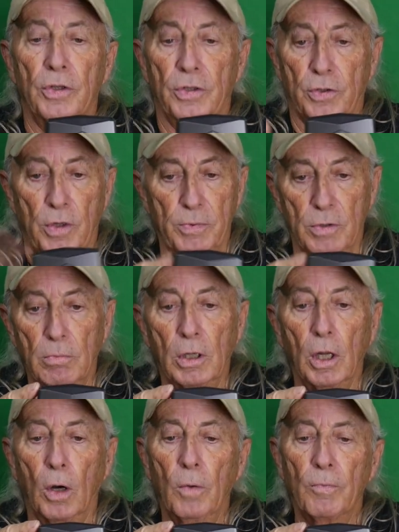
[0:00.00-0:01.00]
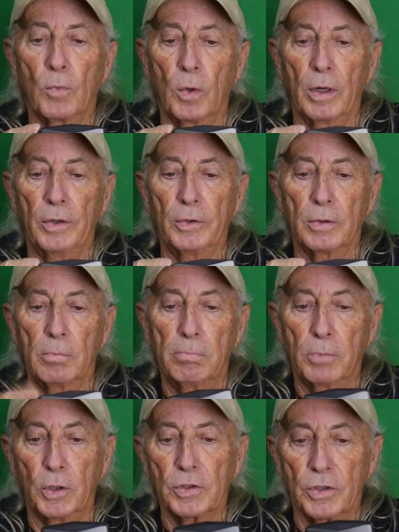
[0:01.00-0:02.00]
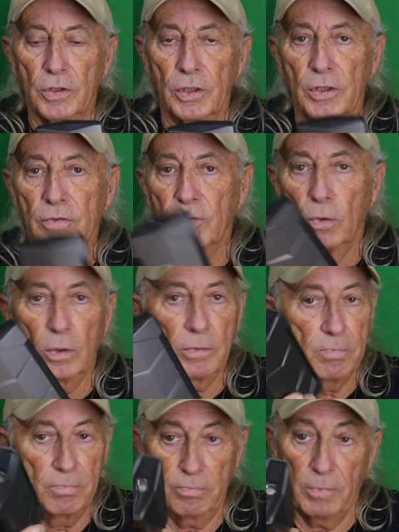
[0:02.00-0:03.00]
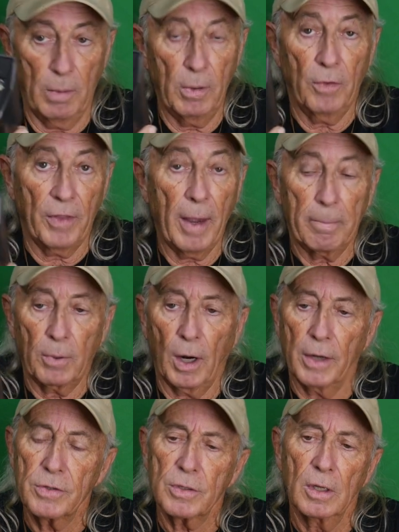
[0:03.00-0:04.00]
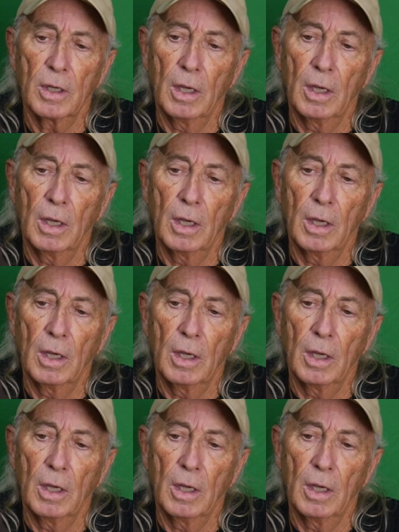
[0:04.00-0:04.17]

description below where you can purchase this for about that price.